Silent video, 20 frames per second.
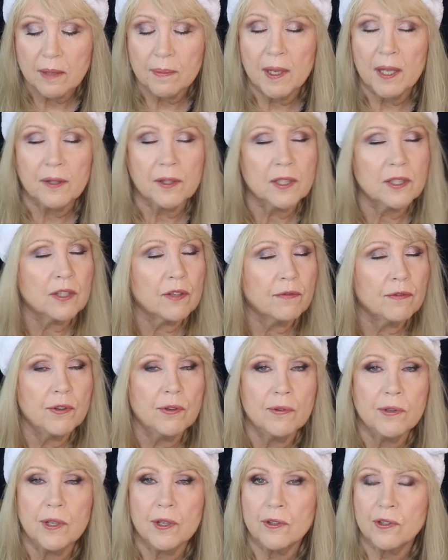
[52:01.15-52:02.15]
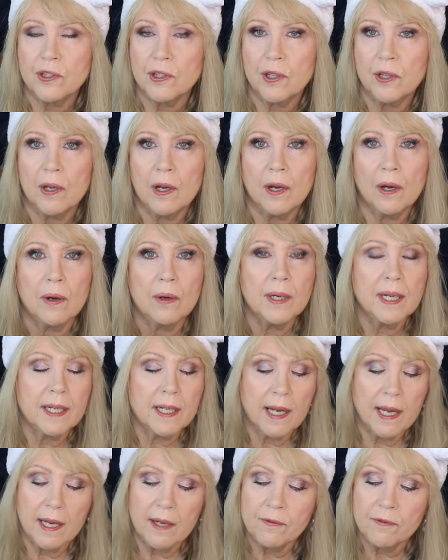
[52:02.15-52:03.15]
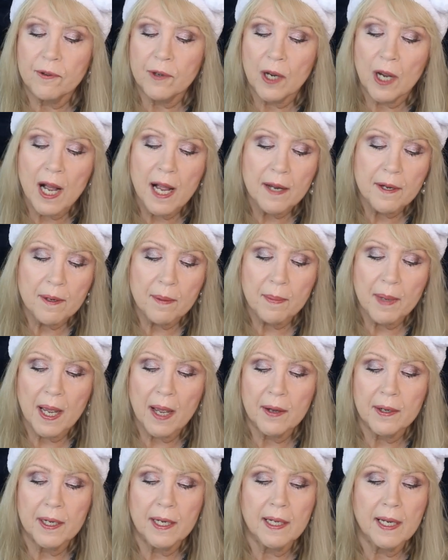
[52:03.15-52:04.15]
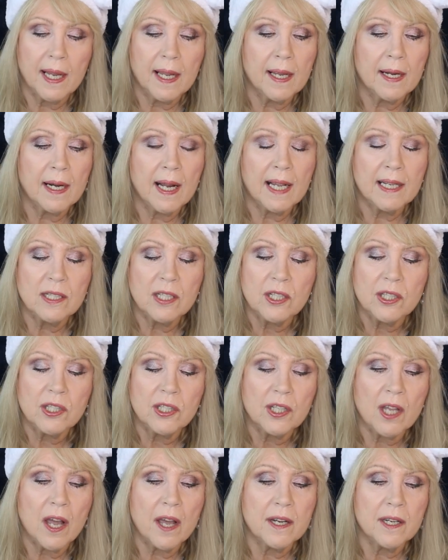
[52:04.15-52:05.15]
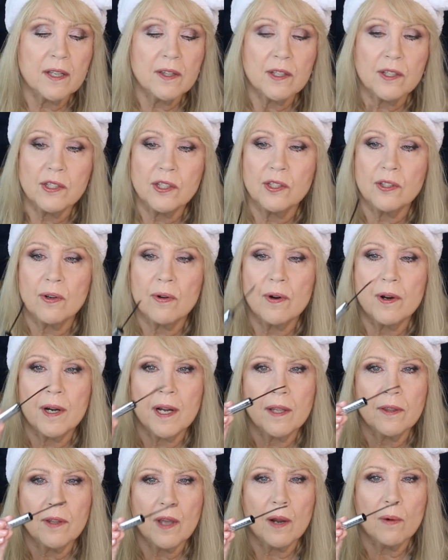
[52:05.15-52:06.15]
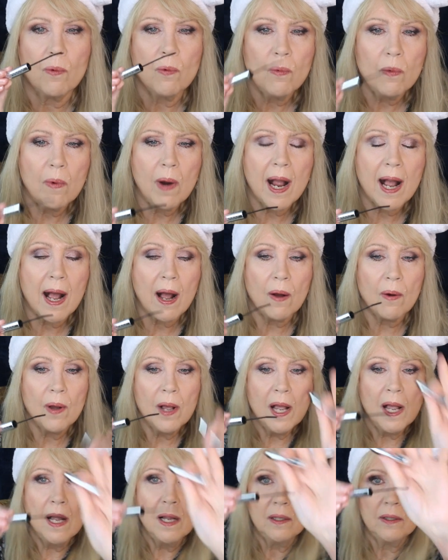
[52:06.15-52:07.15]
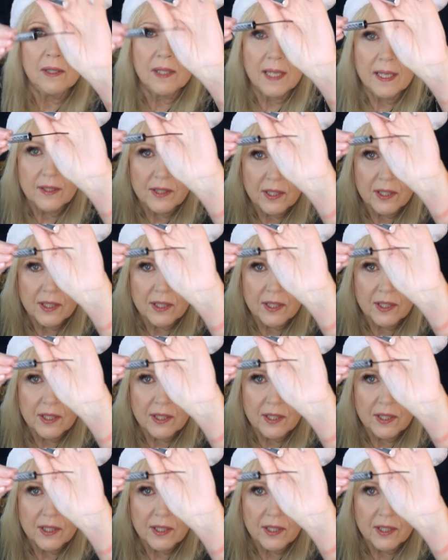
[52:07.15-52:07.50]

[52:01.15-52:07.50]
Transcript: about this a few years ago, and I had forgotten about it, and I just saw it in the store, and I thought, wow, look how